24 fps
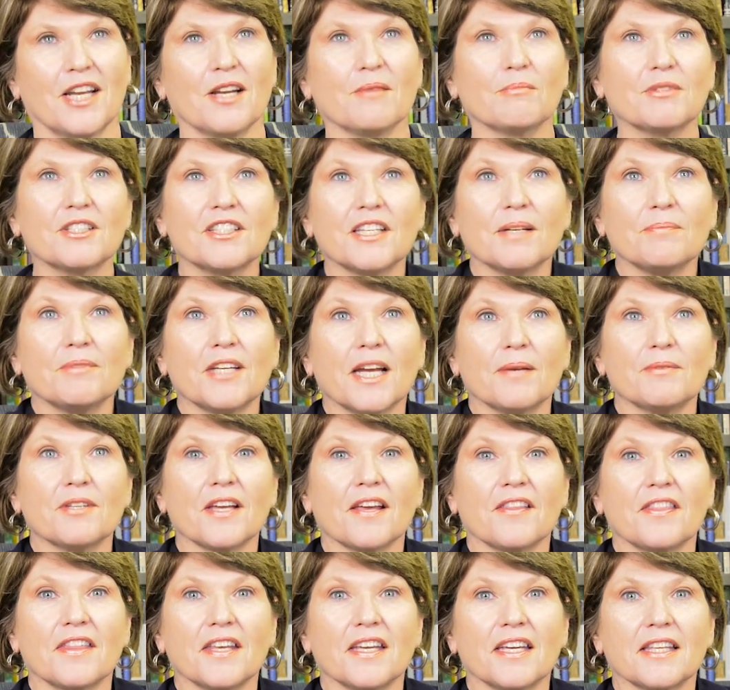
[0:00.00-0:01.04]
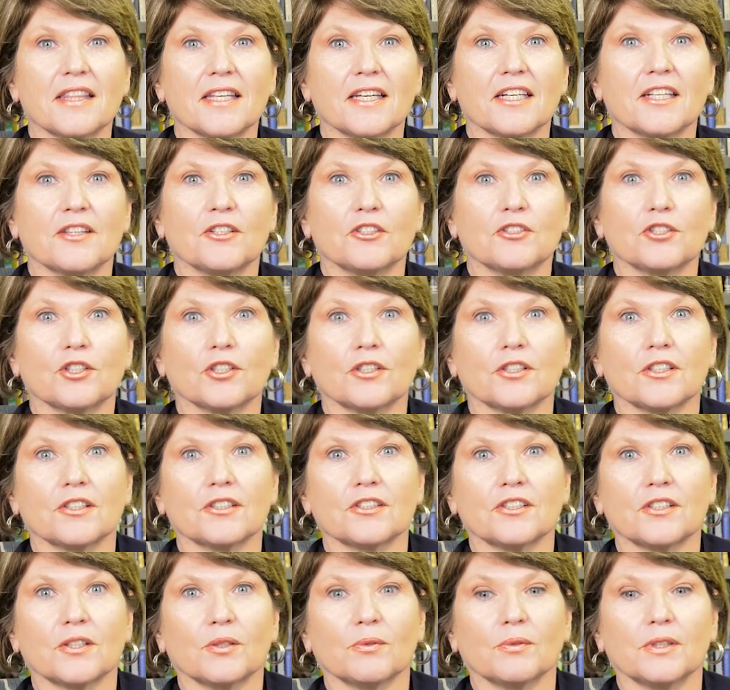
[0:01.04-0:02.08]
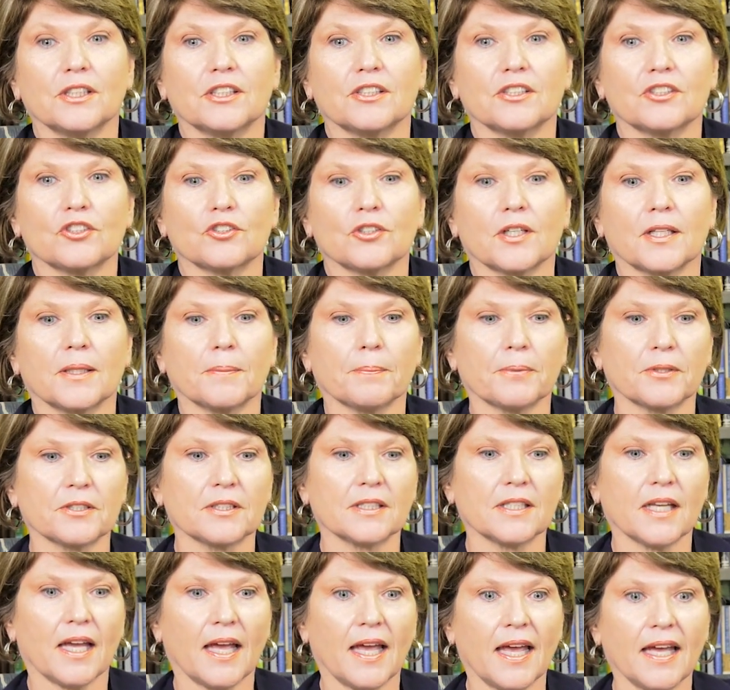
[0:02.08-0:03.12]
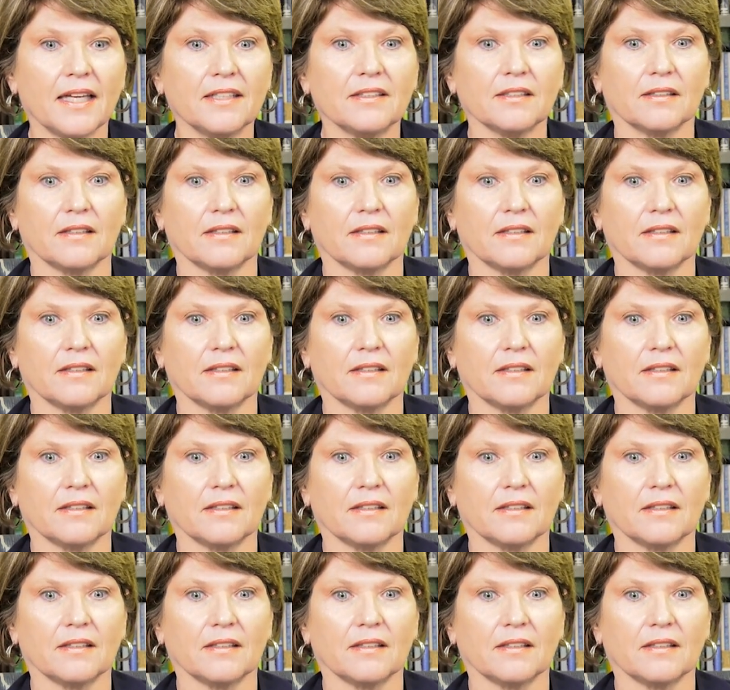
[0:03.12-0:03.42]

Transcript: But sometimes I think that in the church that we just try to pretend